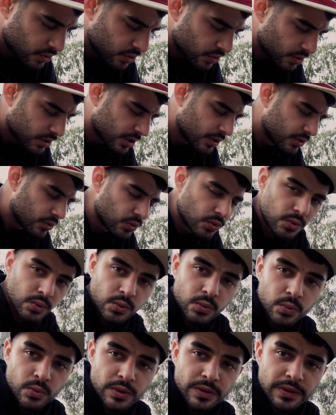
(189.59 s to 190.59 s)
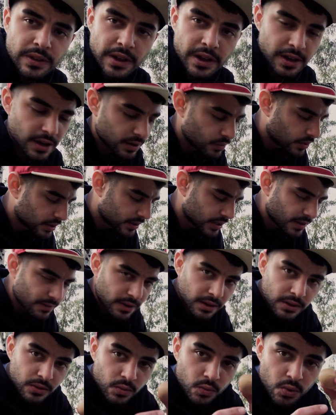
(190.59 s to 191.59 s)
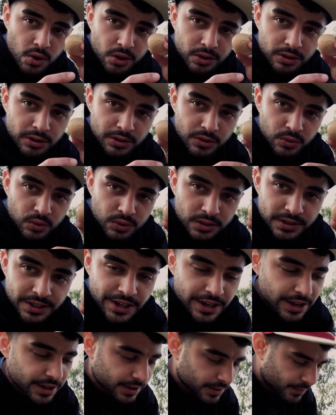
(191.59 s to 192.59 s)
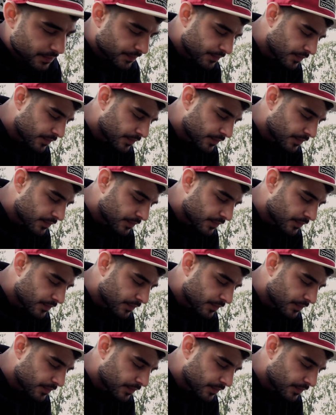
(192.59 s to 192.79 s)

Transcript: you can do with the egg whatever you want. Look, the egg.